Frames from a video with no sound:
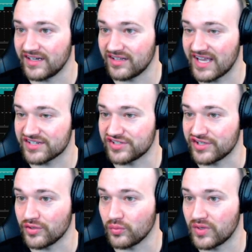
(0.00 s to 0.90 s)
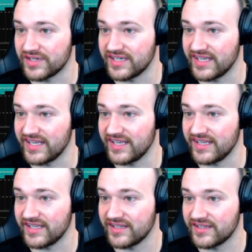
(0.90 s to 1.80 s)
I'll actually go 1
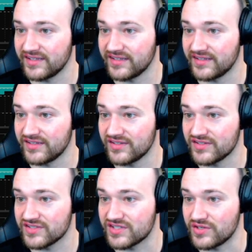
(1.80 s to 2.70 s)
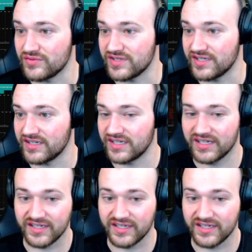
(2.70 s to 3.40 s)
day, 2 year.